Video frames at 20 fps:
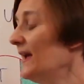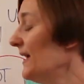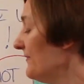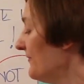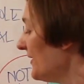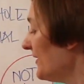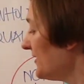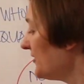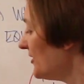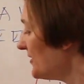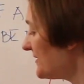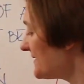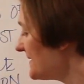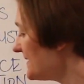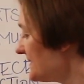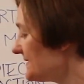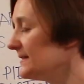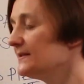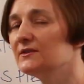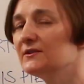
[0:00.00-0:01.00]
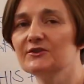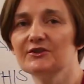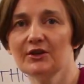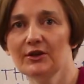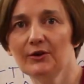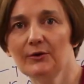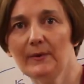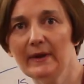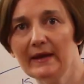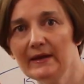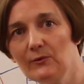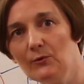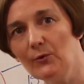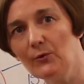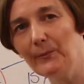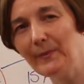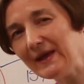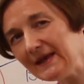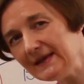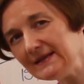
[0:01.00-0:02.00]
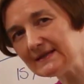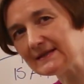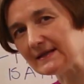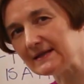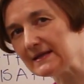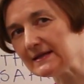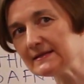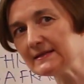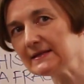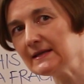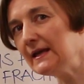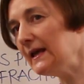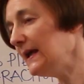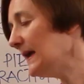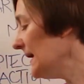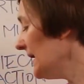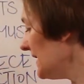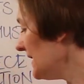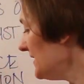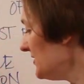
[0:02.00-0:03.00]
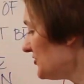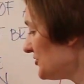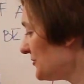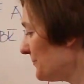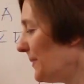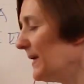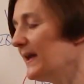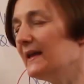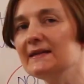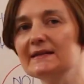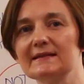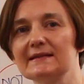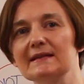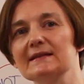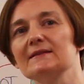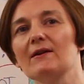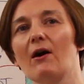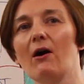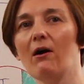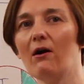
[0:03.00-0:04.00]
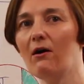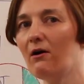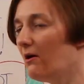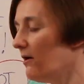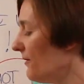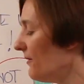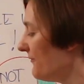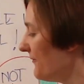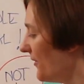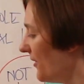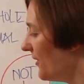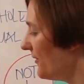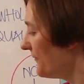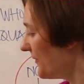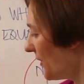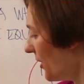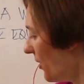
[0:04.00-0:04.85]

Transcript: If I cut it into two equal pieces, each piece is half of the